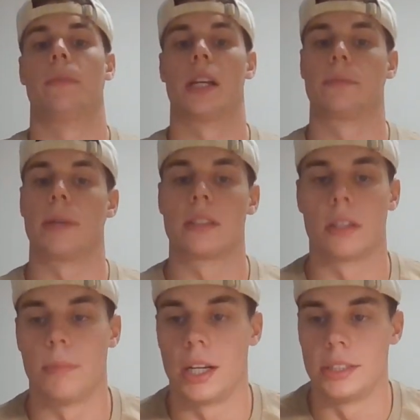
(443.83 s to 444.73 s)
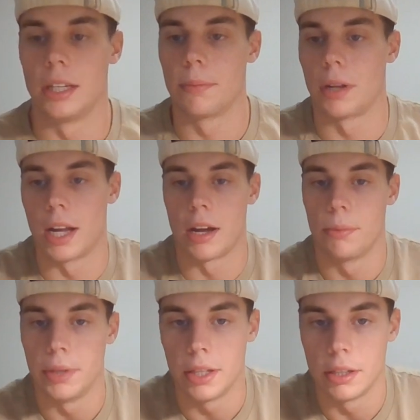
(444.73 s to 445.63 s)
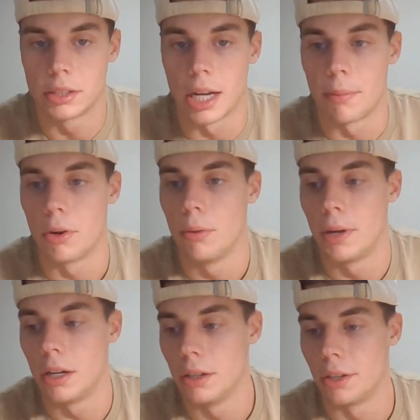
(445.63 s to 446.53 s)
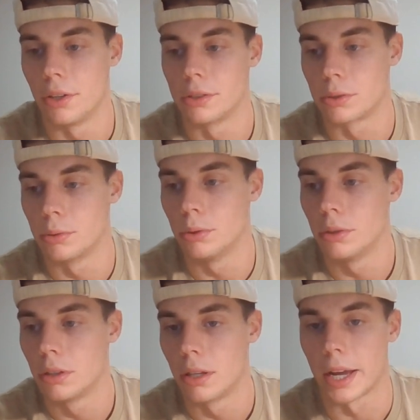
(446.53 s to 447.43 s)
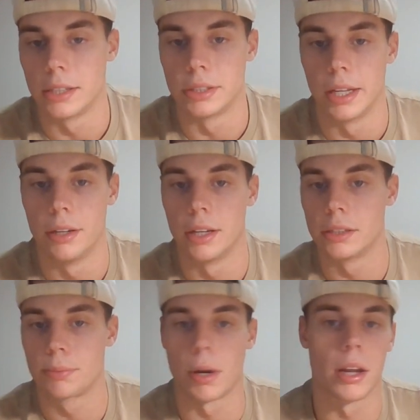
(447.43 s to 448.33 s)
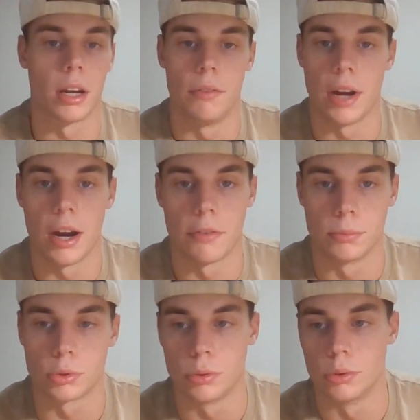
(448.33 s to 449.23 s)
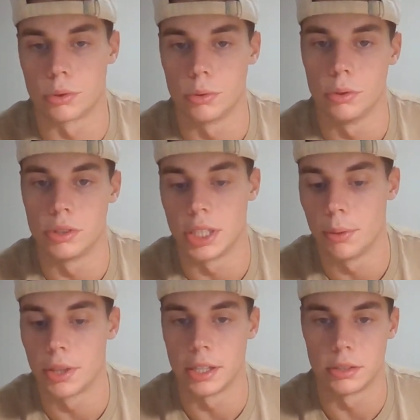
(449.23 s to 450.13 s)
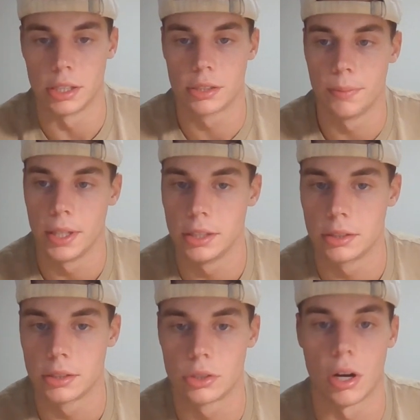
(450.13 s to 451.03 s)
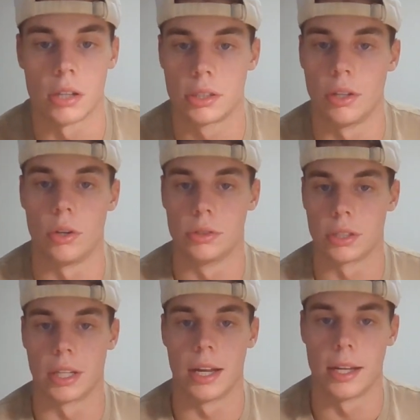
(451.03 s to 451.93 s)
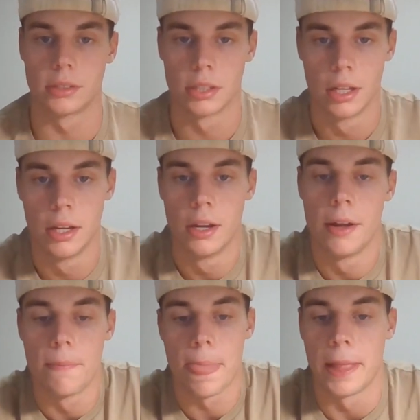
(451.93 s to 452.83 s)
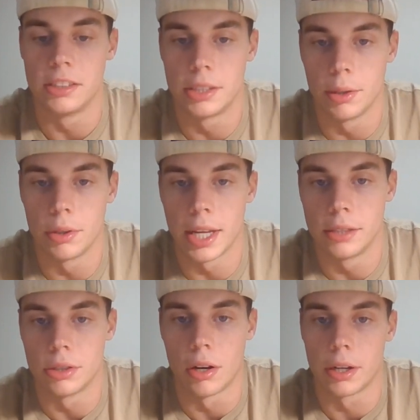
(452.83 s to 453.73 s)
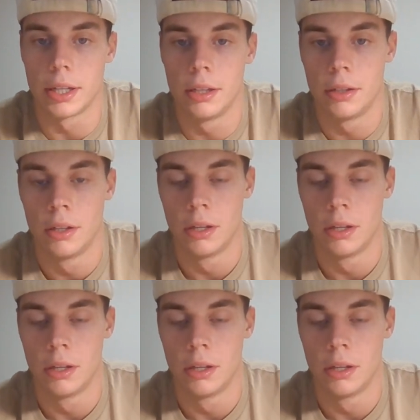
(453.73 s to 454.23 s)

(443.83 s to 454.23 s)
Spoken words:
That's basically my tip on how to be the top OML in your school. Like I said, it's probably going to vary from school to school. See what their system is, talk to the older cadets, and see what they target.